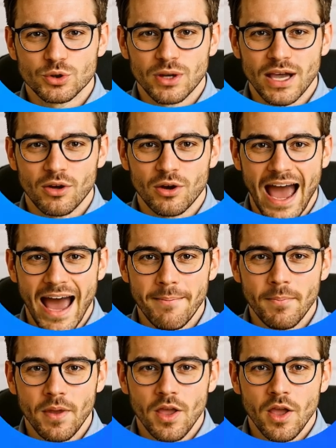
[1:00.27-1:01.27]
to another
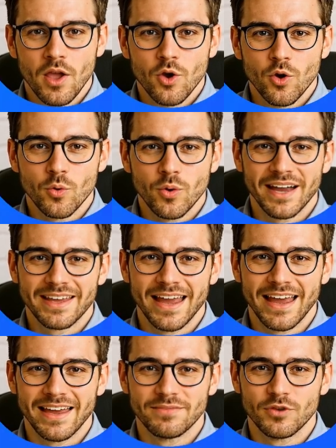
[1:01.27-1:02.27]
app. Do what I
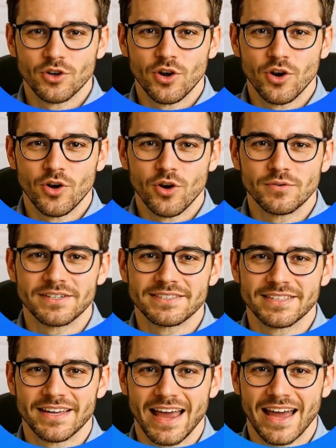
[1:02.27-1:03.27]
need and return, no
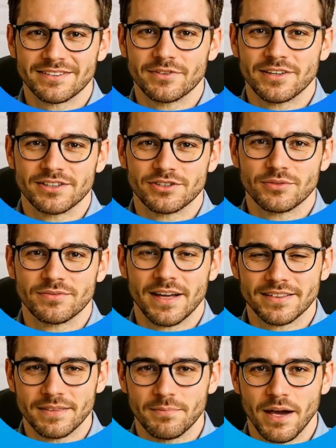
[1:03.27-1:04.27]
disconnects or issues.
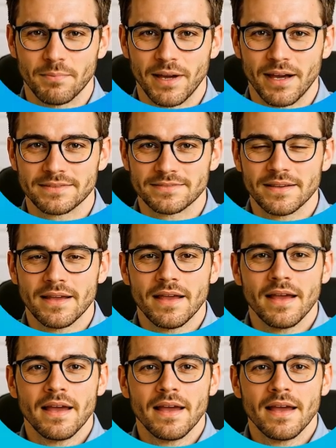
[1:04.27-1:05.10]
That's a big plus.